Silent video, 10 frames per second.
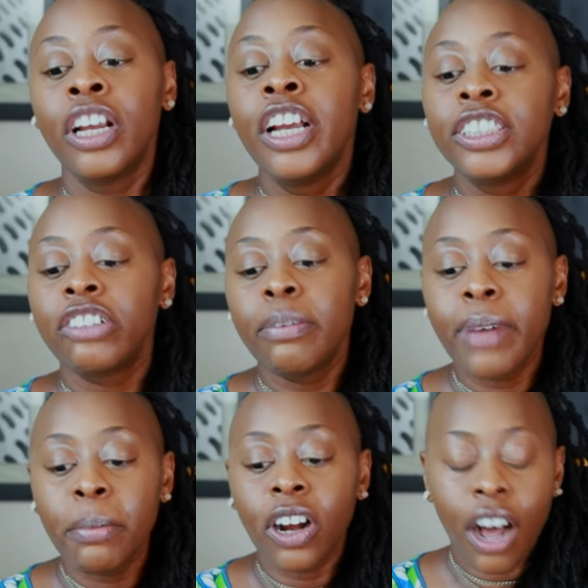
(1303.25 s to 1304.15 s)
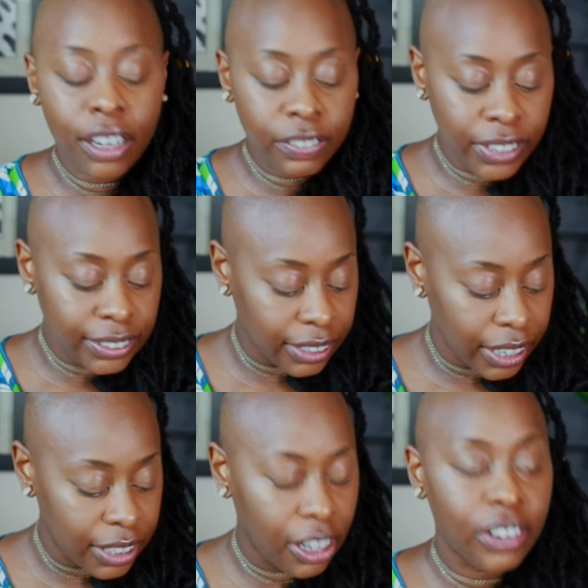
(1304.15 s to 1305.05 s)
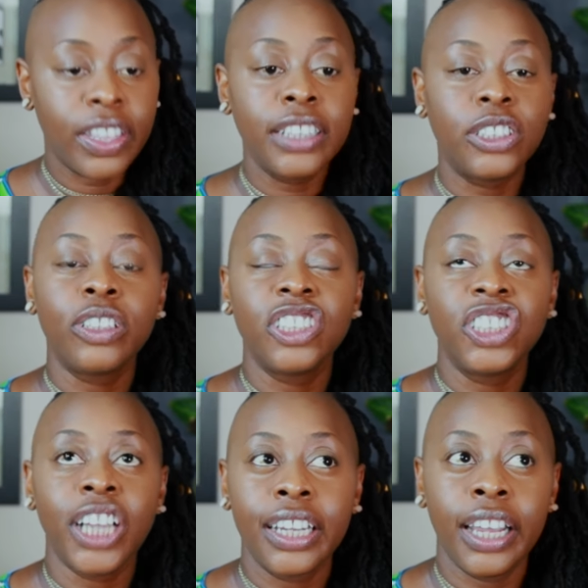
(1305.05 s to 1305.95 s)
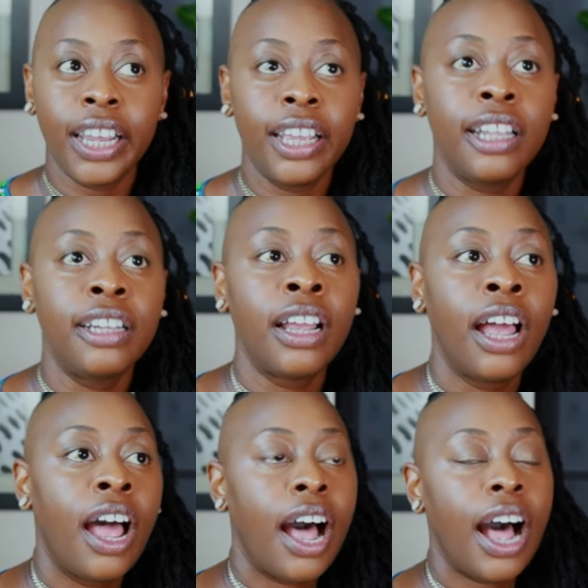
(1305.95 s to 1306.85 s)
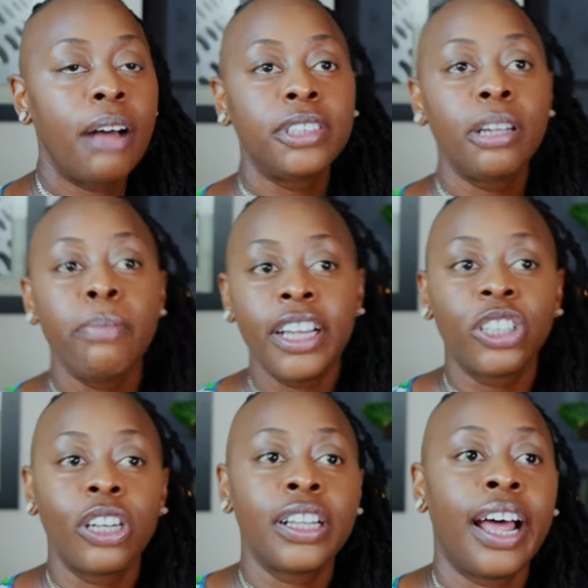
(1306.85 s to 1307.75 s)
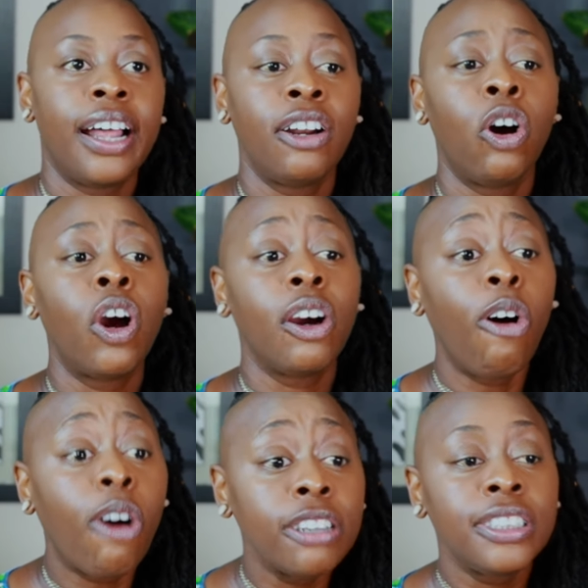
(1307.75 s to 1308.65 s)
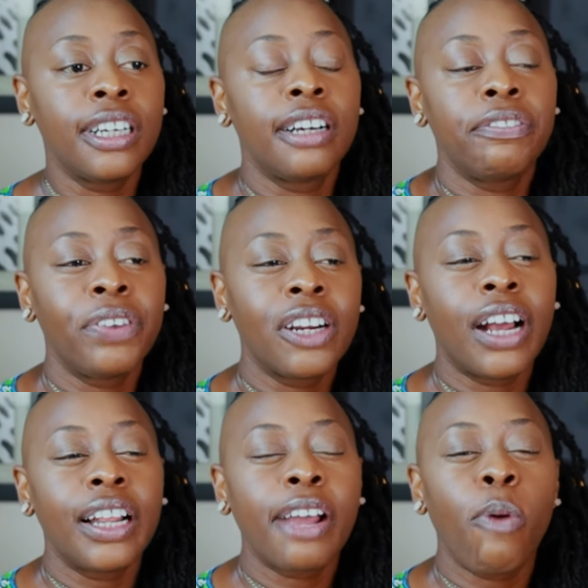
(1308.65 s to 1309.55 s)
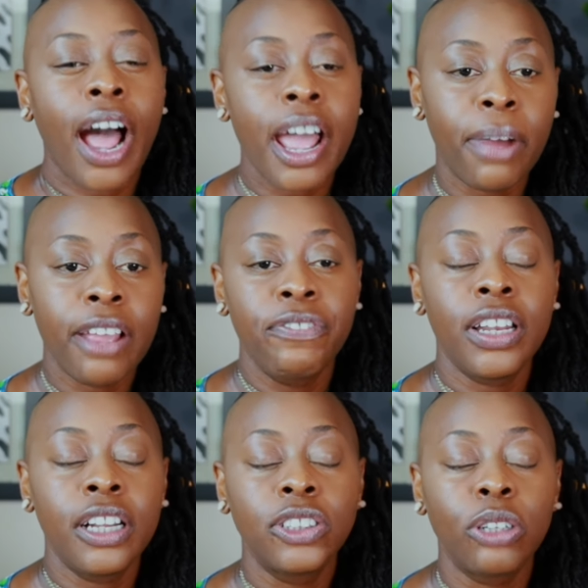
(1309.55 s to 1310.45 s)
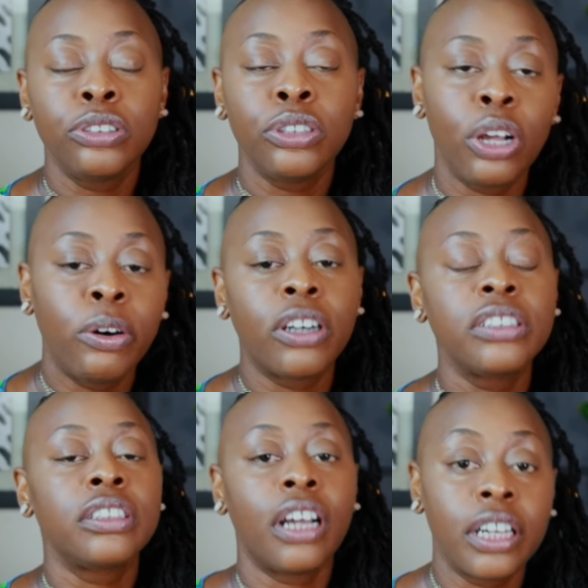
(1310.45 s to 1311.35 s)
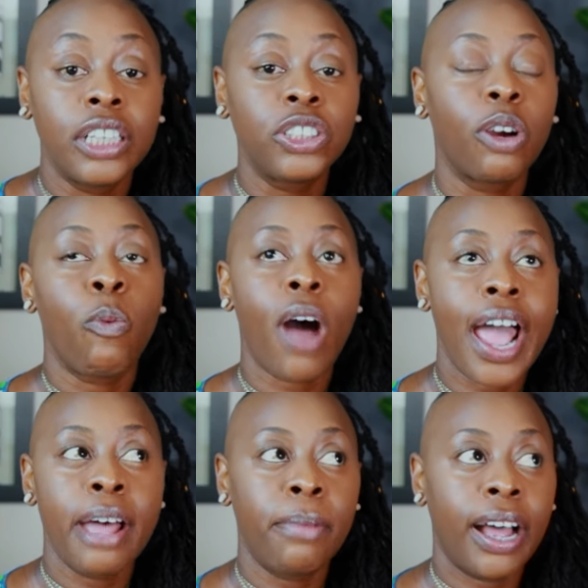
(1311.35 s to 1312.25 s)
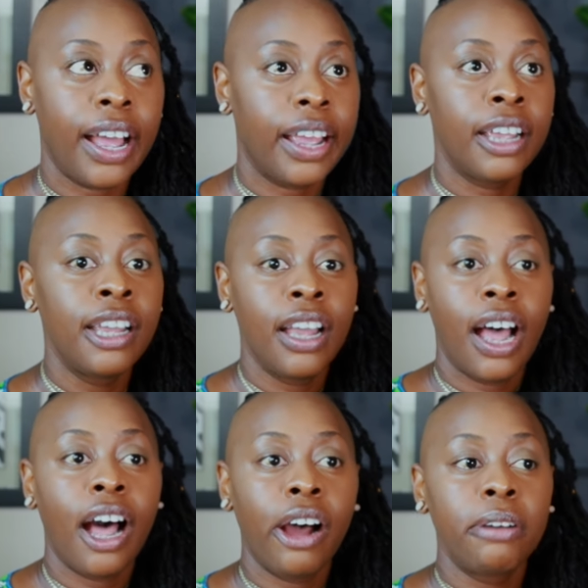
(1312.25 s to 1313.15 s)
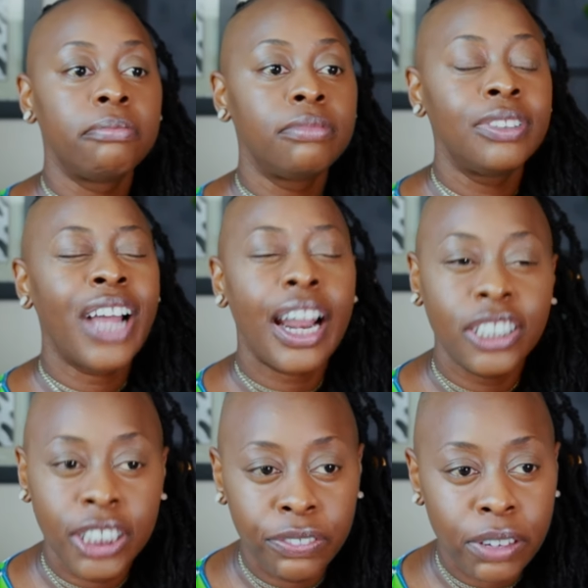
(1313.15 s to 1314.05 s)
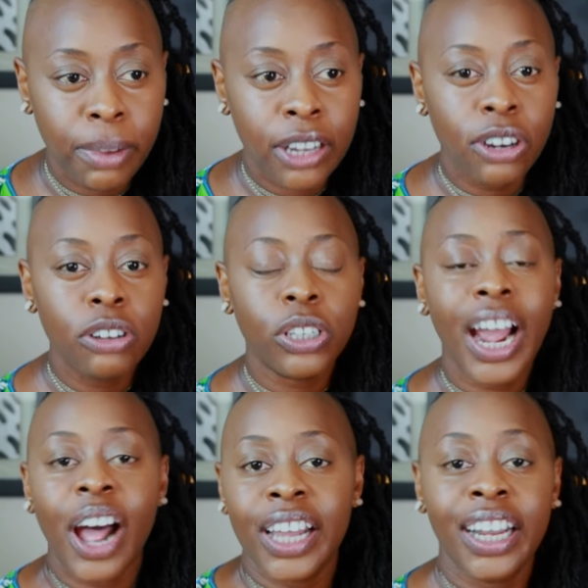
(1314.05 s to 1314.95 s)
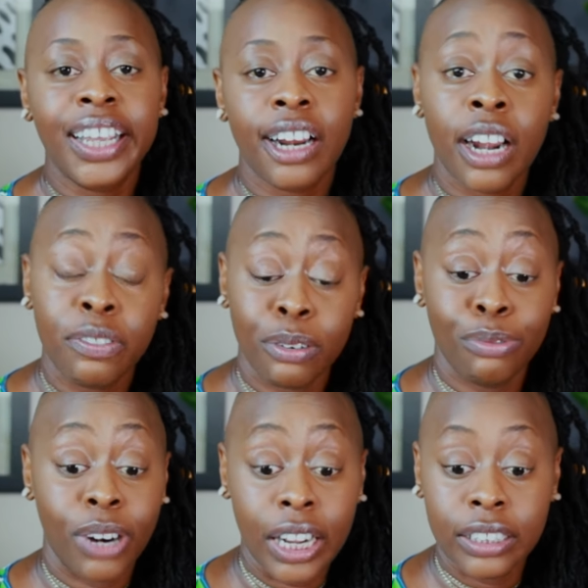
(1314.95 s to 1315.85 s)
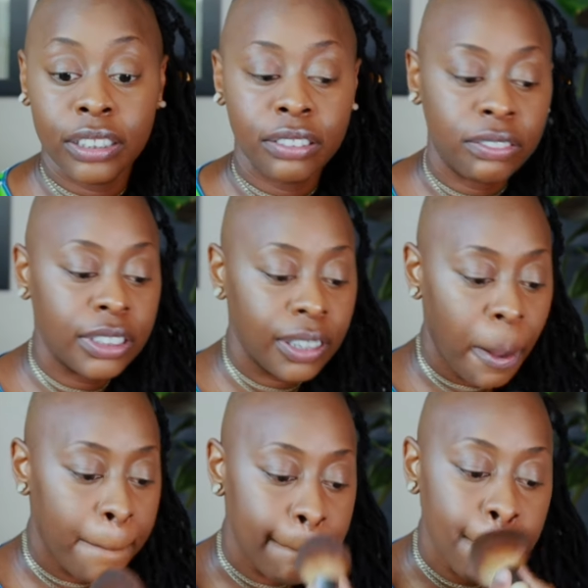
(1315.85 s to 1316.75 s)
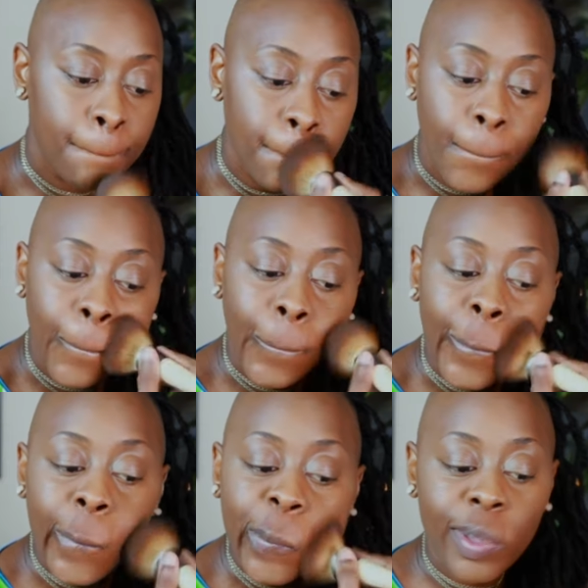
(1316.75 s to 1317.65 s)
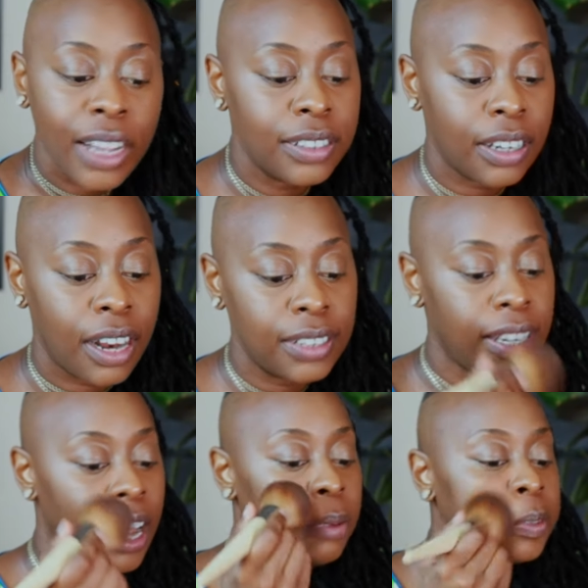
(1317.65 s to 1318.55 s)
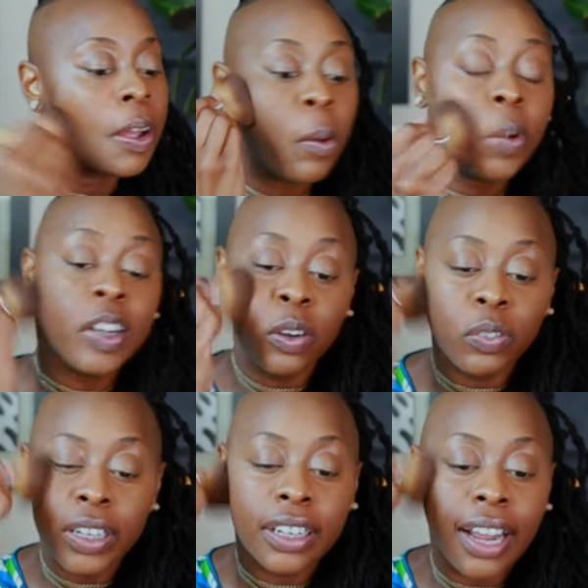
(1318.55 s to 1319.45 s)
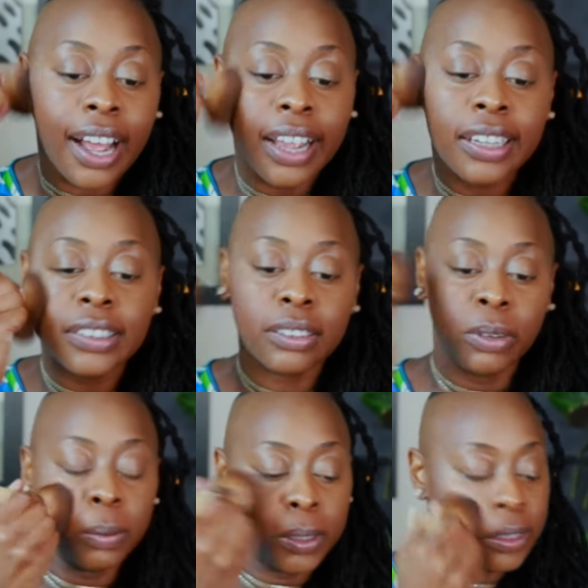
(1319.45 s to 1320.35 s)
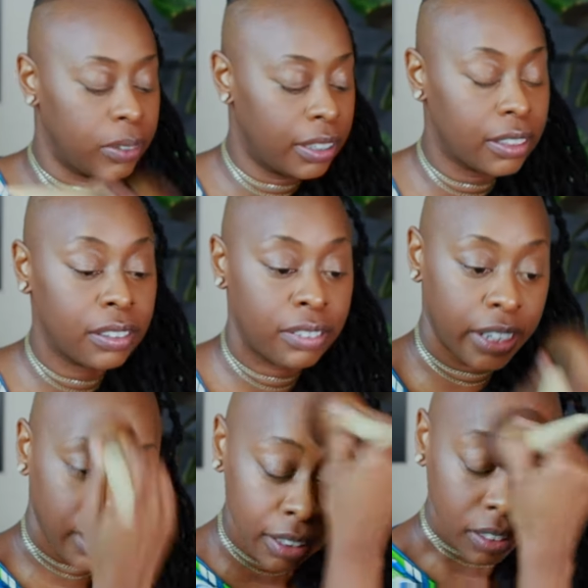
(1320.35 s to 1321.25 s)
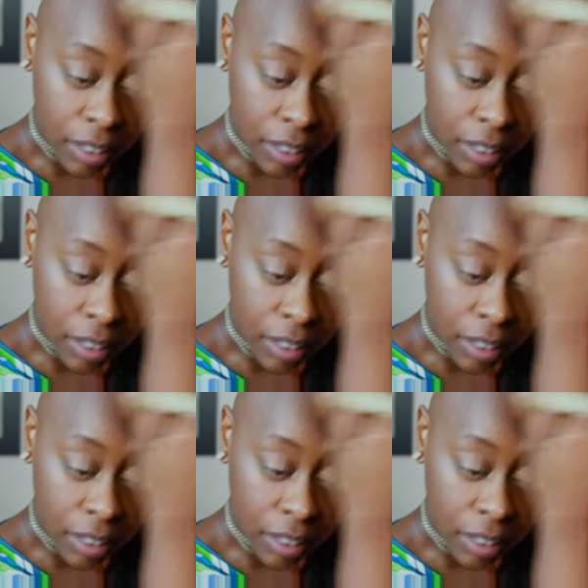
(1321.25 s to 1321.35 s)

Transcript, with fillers: So remember, all of these things are things you can check in um, to make sure that, or or to figure out like why am I feeling so slow or sluggish, or why am I um, not achieving my goals, or how can I get out of a rut, really. Because a lot of times we don't realize what we're doing, right?